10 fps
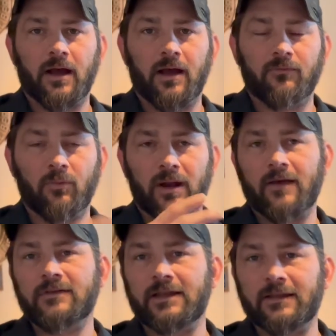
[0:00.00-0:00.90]
from what
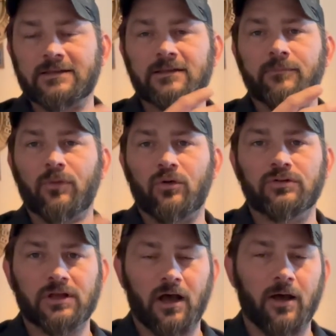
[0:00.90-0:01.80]
I've seen, this is the
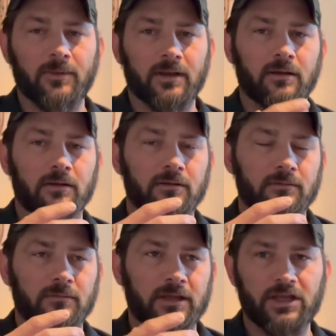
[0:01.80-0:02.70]
most common
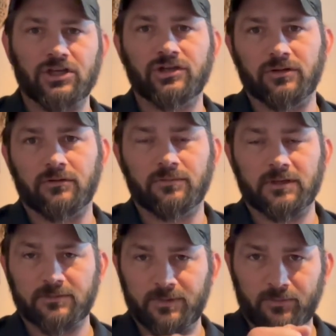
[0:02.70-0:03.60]
issue
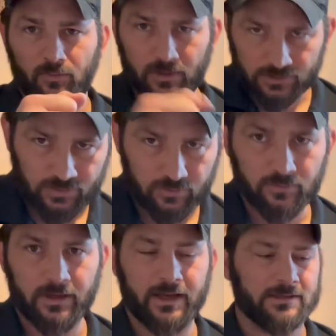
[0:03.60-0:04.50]
because people want
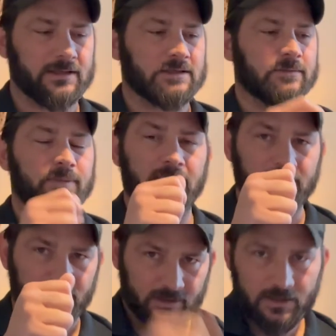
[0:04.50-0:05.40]
to
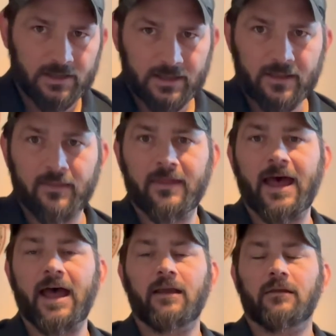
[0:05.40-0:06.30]
anticipate
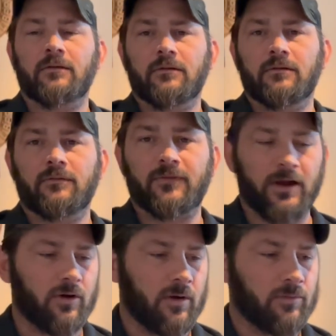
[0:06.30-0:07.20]
that
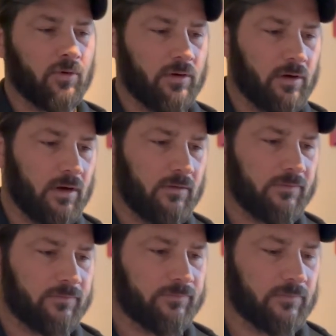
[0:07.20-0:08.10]
firearm going
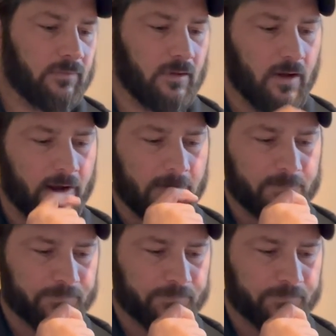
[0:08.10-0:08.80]
off. All right.